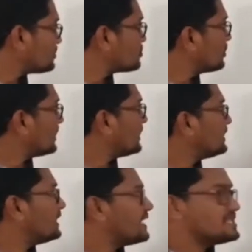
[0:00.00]
to
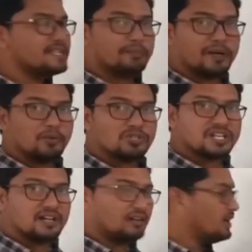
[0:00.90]
recognize the
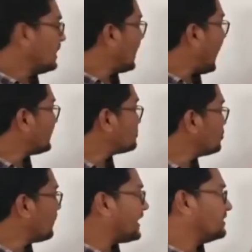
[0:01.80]
promoter and
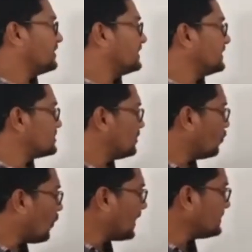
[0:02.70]
to bind with it.
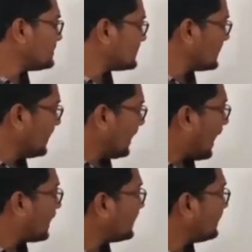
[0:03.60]
Once
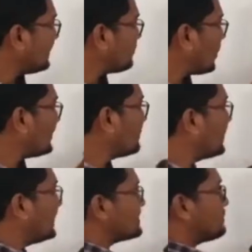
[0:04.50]
RNA
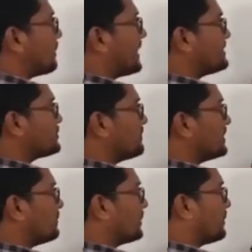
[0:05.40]
polymerase binds
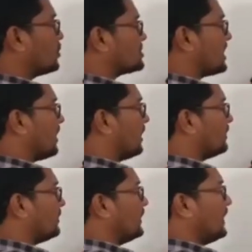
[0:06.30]
with the
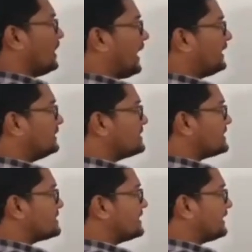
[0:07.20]
promoter, and this
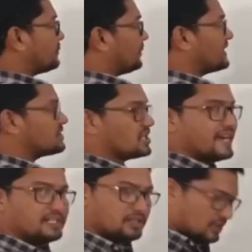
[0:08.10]
is the template
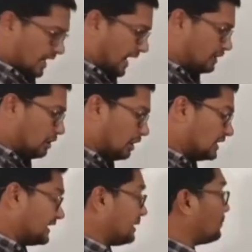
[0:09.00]
strand, and on
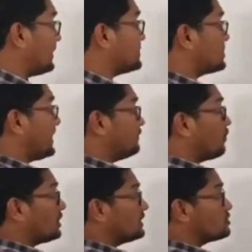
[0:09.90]
the template strand
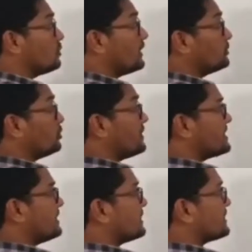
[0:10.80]
what is going to be
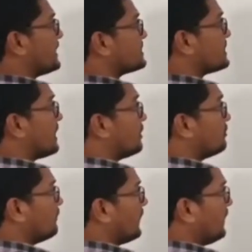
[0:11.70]
synthesized now?